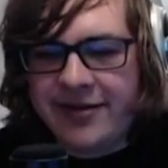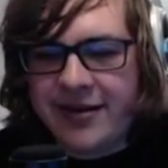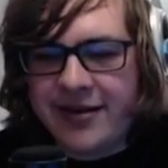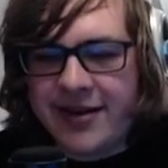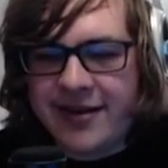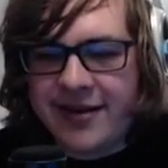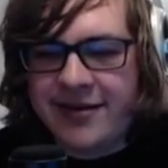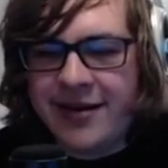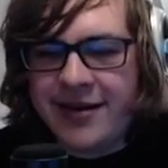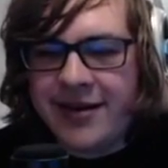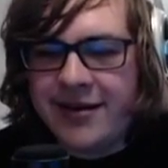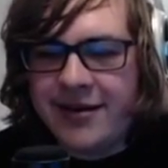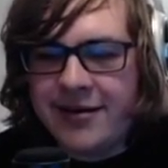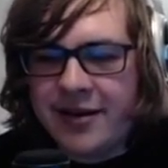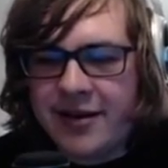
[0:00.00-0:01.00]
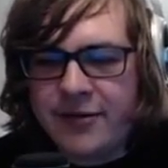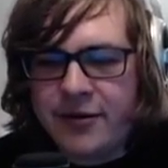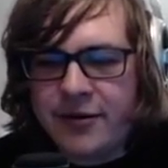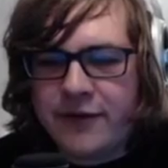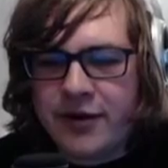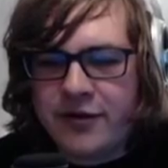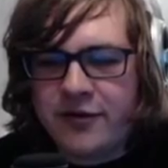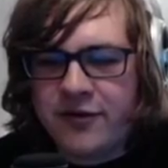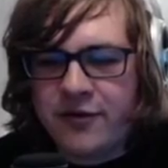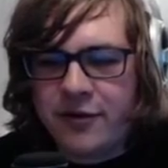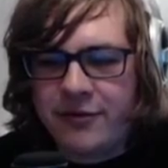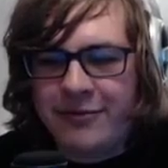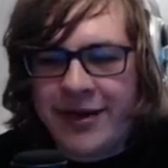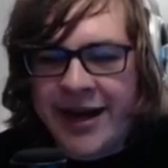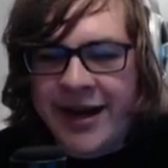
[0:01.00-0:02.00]
I'll also be doing a very
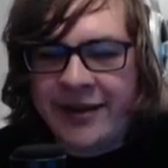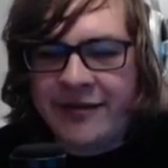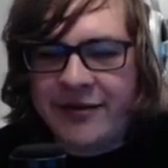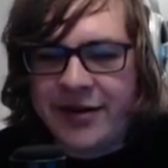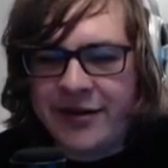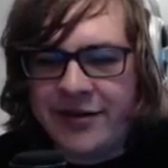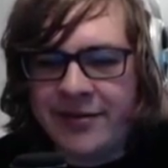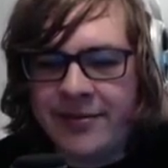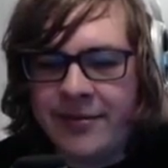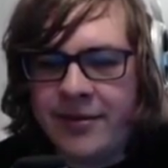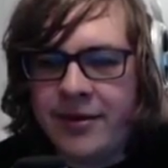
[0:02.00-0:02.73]
short bash and